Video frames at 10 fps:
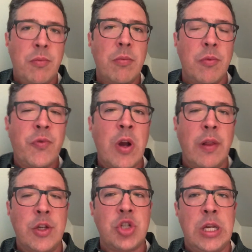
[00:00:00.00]

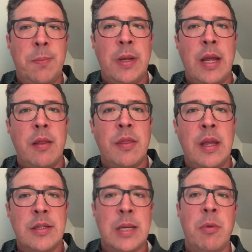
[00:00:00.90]
fairly cheap, and I
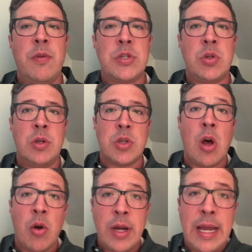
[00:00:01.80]
think some of the students
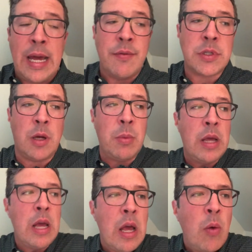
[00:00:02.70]
already have some.
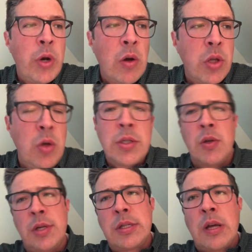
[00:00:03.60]
We don't use
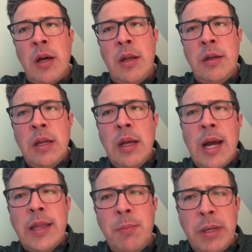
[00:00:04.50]
those a ton
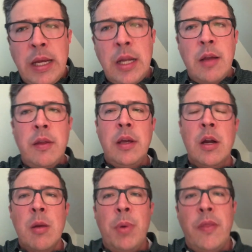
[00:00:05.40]
at the beginning of the
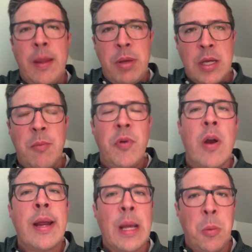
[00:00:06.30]
year, but they become
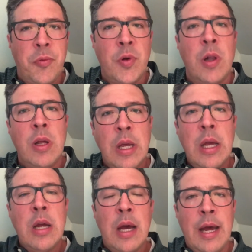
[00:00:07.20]
very helpful
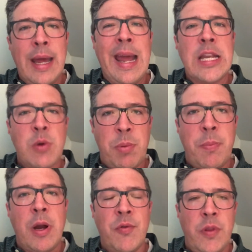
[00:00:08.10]
as we
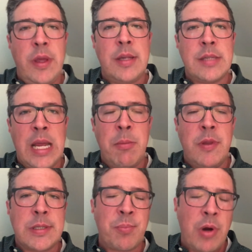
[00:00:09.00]
prepare for the exam in
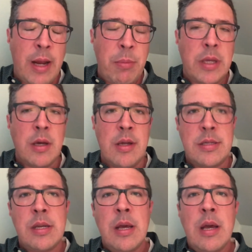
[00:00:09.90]
the spring because